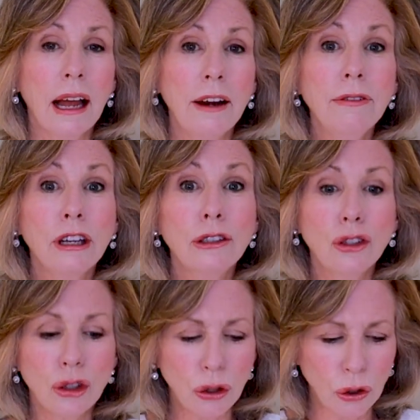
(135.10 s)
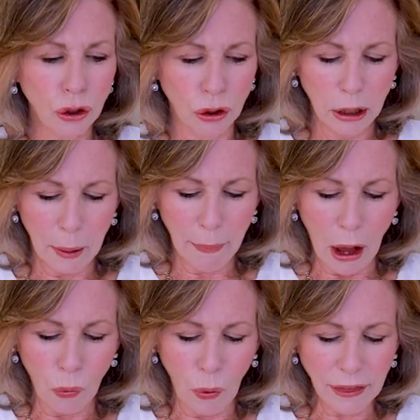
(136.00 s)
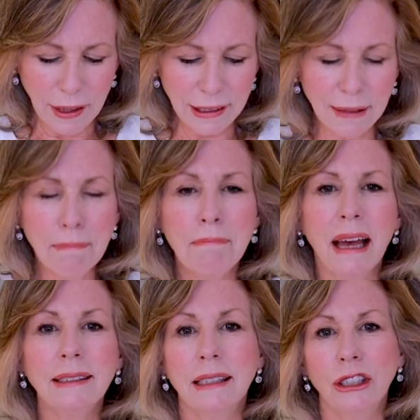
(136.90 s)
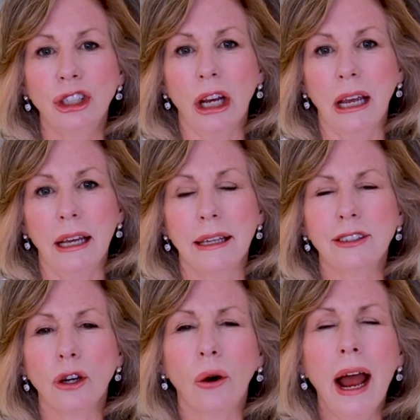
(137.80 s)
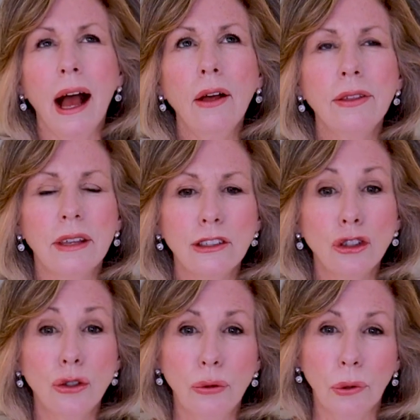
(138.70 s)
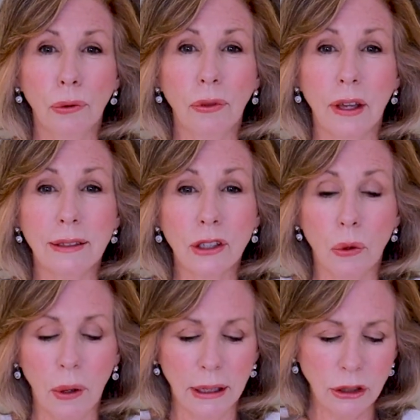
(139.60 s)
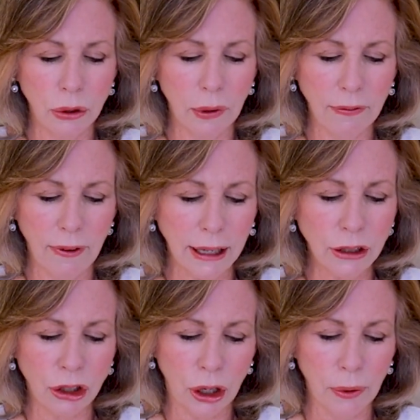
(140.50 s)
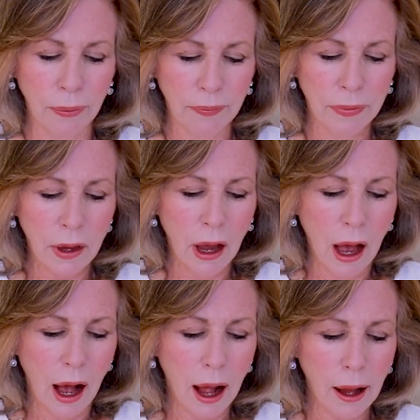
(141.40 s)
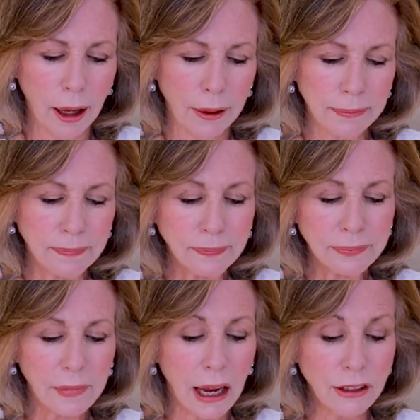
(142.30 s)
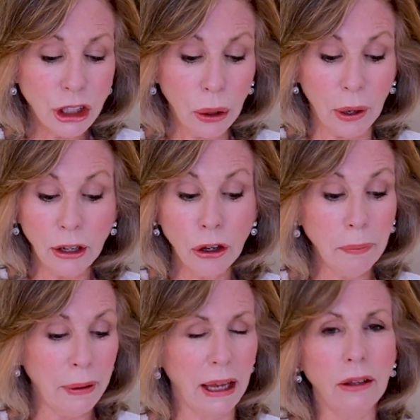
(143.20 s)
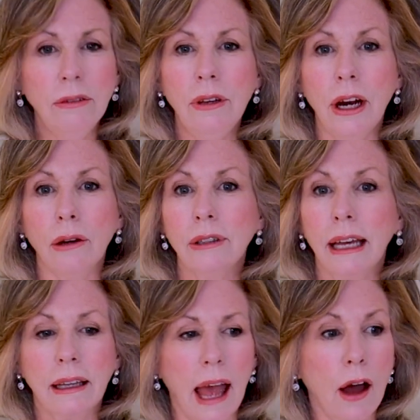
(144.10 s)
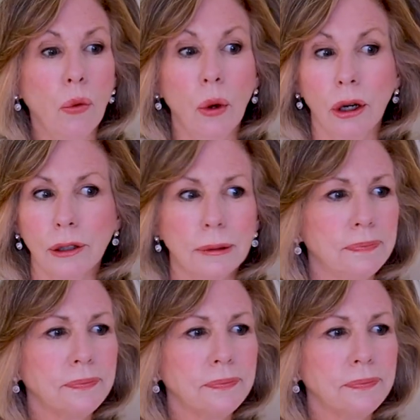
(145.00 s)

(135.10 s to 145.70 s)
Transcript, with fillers: kind of concerned about what this message is or how this truth is going to affect you. Um, so it could be, you know, like at work,